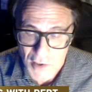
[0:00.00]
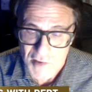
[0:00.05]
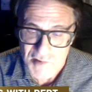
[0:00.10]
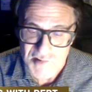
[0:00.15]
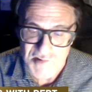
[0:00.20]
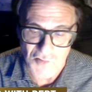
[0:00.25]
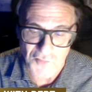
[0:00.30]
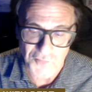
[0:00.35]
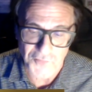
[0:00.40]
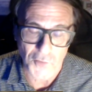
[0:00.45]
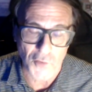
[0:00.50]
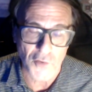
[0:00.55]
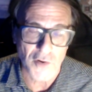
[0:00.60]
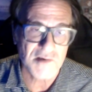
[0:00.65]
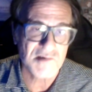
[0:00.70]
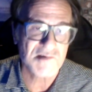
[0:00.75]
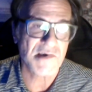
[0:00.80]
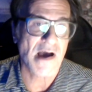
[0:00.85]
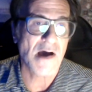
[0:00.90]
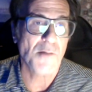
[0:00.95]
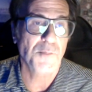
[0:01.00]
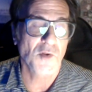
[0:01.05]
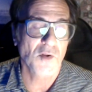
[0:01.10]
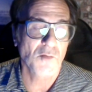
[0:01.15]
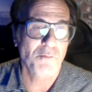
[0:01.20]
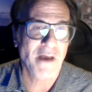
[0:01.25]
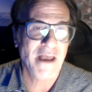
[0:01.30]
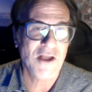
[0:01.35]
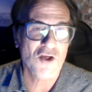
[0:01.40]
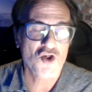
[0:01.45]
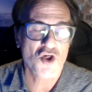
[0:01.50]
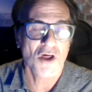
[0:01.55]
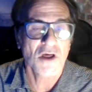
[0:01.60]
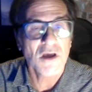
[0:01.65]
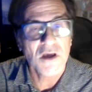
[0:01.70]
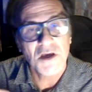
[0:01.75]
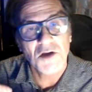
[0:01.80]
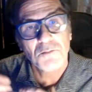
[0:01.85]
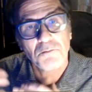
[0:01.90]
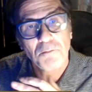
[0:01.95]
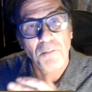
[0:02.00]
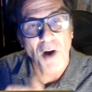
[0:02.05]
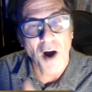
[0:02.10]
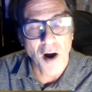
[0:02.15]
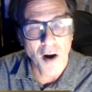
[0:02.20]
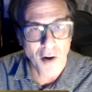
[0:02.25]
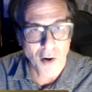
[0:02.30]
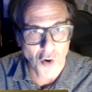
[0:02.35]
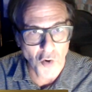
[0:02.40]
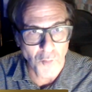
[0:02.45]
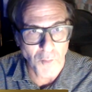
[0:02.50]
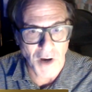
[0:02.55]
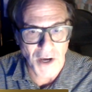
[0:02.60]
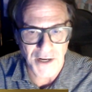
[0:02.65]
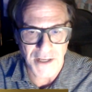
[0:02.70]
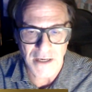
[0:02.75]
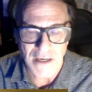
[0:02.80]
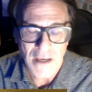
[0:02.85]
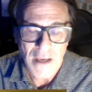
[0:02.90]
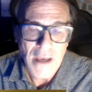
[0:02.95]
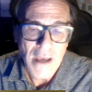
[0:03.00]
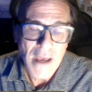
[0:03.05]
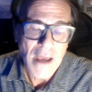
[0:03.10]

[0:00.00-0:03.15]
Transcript: So, for example, Beijing can borrow money